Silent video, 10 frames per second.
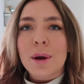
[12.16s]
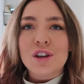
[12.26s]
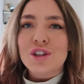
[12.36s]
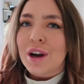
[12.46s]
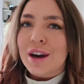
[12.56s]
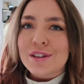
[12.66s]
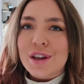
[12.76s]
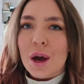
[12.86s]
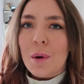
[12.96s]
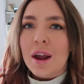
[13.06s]
because you guys
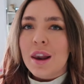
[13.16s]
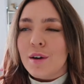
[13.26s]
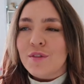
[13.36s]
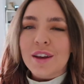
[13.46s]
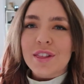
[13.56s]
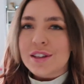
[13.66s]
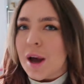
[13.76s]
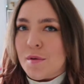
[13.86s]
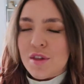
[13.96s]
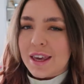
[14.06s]
know I love like this
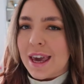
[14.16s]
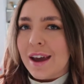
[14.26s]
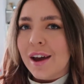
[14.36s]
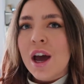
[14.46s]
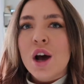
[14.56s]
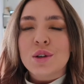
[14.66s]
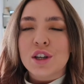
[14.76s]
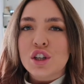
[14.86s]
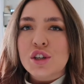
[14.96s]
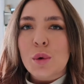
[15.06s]
time of the year, so
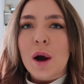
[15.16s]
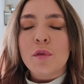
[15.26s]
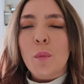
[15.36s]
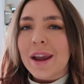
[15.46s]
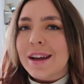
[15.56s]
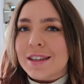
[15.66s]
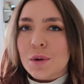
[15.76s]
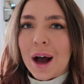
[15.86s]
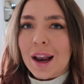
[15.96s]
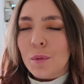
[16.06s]
I just thought I'd wait
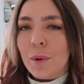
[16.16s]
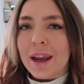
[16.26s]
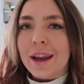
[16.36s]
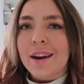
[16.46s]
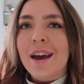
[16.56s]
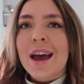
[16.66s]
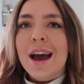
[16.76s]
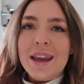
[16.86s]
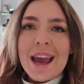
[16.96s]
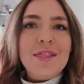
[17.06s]
until Halloween.
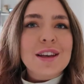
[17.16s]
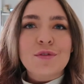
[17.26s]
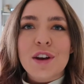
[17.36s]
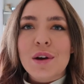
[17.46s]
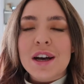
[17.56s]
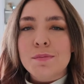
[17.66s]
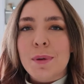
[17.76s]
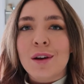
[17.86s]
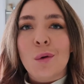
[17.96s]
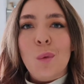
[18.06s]
But yeah, this video has
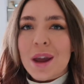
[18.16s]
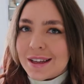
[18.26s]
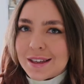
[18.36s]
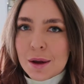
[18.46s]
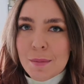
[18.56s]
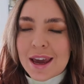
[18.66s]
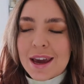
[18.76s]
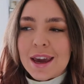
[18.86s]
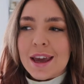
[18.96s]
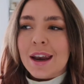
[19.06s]
been weeks in the
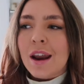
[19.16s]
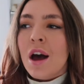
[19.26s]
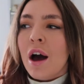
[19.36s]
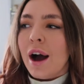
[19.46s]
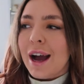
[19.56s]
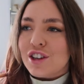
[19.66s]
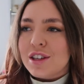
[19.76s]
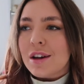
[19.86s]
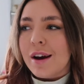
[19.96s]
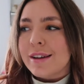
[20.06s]
making. I
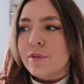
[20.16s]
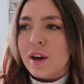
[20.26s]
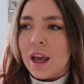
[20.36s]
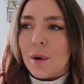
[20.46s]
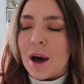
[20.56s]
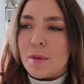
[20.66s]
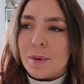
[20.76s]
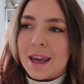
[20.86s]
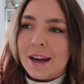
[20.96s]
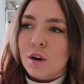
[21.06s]
actually started this video at the
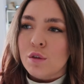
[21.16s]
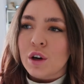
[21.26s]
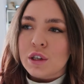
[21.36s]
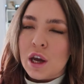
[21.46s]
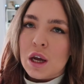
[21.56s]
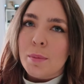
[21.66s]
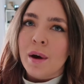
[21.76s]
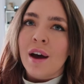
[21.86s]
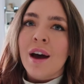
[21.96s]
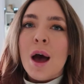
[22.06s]
beginning of
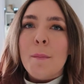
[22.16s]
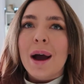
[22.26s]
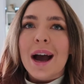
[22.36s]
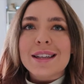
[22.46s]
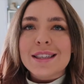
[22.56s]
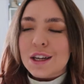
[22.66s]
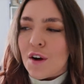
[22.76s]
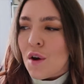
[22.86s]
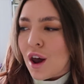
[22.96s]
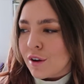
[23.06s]
October, but I had
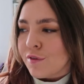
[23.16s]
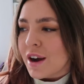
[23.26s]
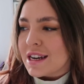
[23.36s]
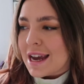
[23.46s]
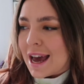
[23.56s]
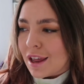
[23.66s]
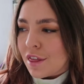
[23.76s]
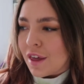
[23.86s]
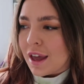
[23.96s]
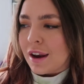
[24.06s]
zero luck finding
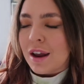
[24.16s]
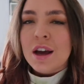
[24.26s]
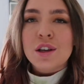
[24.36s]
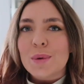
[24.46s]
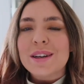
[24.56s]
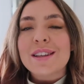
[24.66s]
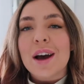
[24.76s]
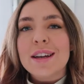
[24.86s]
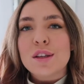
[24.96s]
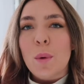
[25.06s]
anything, so I
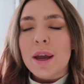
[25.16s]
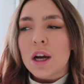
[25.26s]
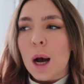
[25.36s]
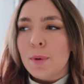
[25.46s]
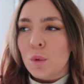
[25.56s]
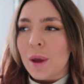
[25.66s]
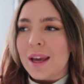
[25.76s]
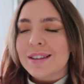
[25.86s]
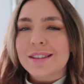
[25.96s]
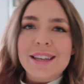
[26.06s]
decided to wait a couple of
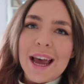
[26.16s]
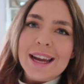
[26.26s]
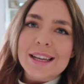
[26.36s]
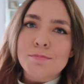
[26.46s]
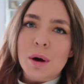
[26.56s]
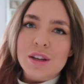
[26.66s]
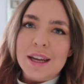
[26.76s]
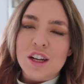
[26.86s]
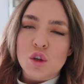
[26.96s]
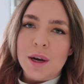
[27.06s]
weeks. Today is
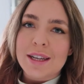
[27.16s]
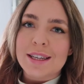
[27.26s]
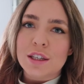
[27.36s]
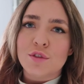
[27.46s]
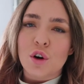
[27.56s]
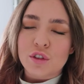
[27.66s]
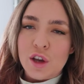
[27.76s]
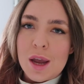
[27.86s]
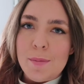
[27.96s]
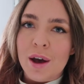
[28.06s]
Monday the 26th of
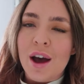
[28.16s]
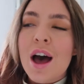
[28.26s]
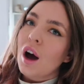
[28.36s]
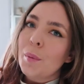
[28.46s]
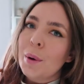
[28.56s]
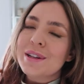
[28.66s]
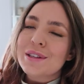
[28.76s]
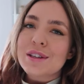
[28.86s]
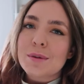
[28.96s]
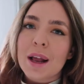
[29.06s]
October. I will
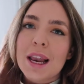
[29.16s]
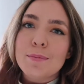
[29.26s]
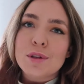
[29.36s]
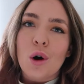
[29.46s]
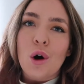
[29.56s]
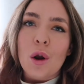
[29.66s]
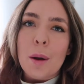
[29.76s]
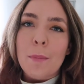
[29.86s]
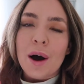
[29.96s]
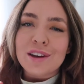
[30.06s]
insert some clips
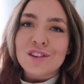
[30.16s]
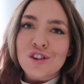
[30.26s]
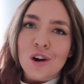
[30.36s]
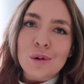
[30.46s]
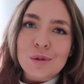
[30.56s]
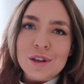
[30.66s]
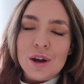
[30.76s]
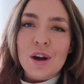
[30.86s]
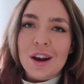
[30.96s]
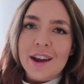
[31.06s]
on my struggles
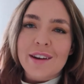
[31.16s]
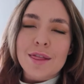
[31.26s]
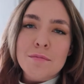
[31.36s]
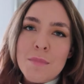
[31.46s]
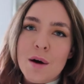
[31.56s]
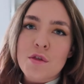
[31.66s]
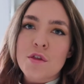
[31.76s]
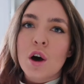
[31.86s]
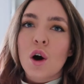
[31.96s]
earlier in the month